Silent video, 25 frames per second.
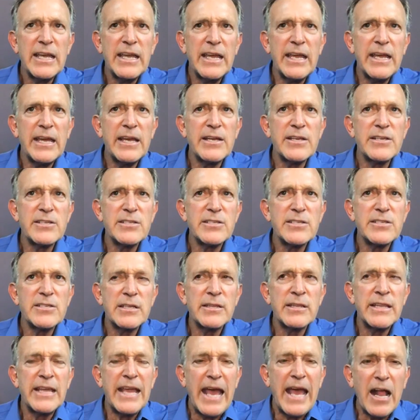is
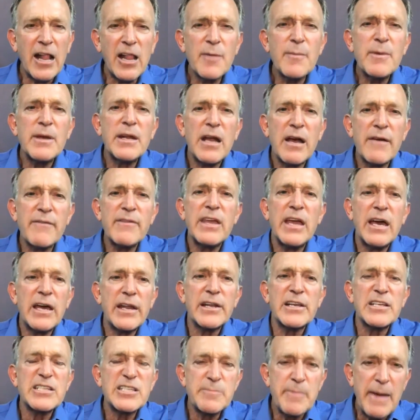the element of the
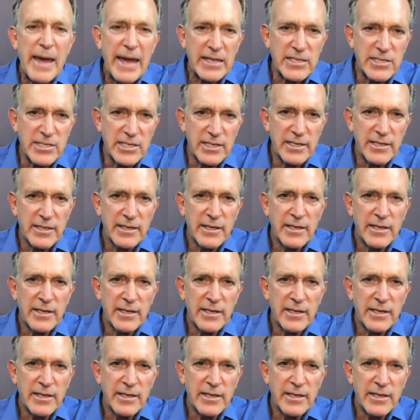unexpected.